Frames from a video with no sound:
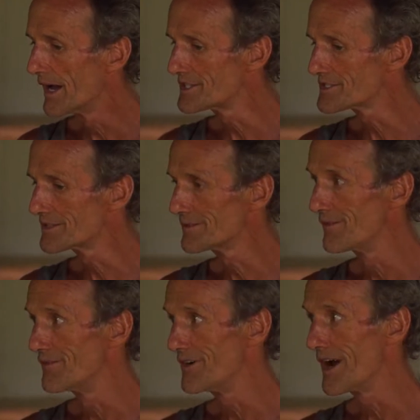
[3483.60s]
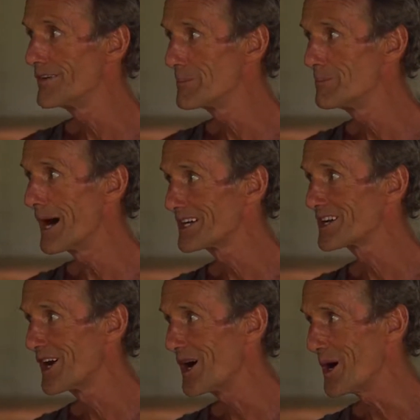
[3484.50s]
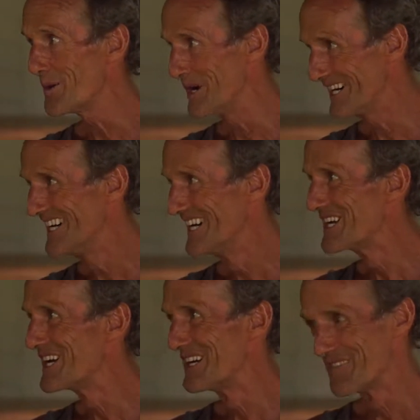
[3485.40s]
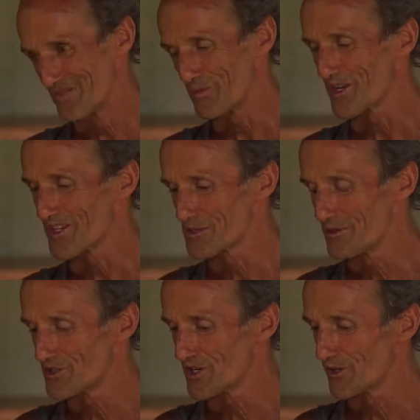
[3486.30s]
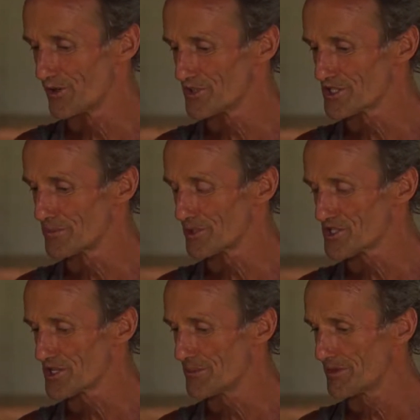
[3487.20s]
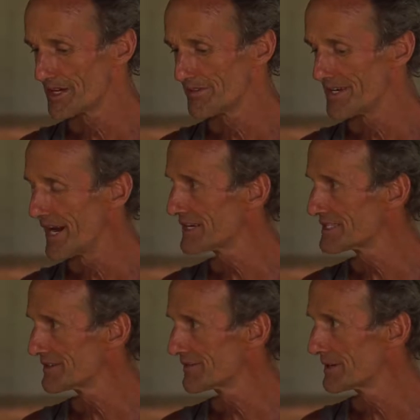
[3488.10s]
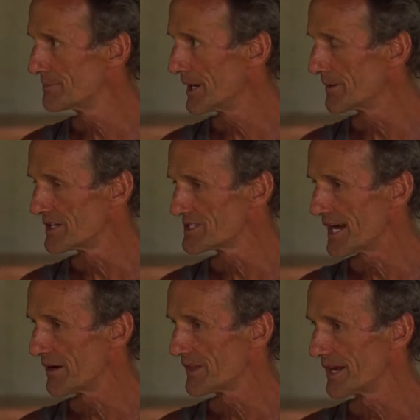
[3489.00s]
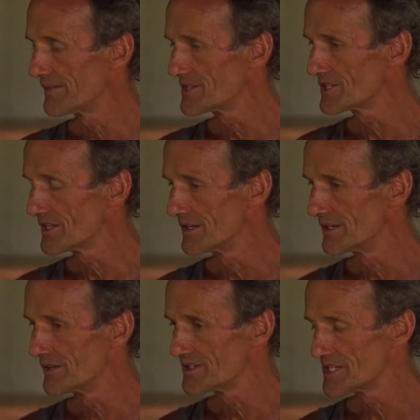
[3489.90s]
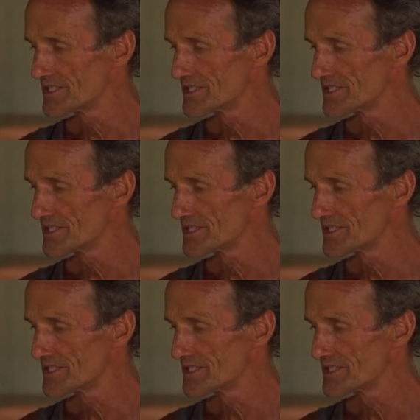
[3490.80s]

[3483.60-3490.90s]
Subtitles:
it's very bad karma, one of the spiritual laws, to put something of a negative component out there into the universe.